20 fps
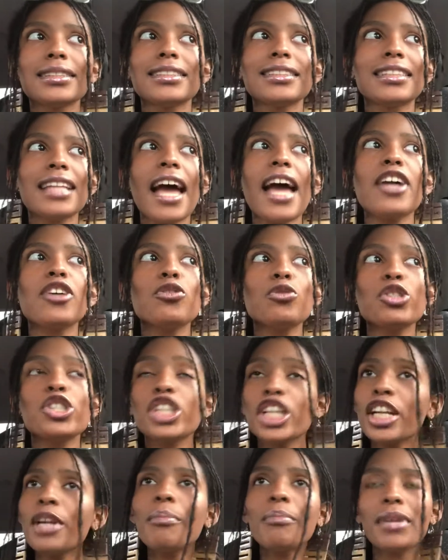that you
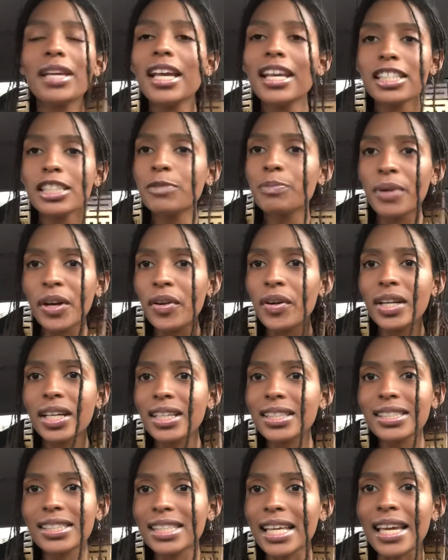shouldn't be
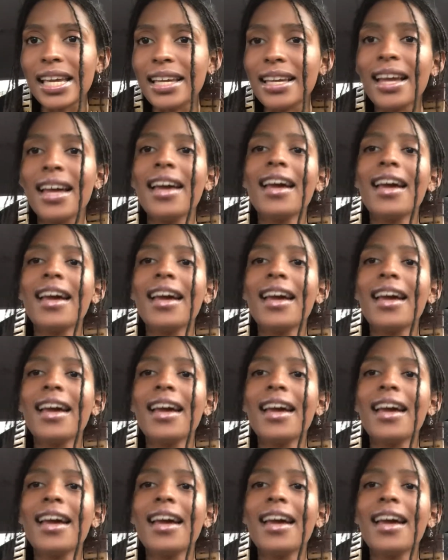experiencing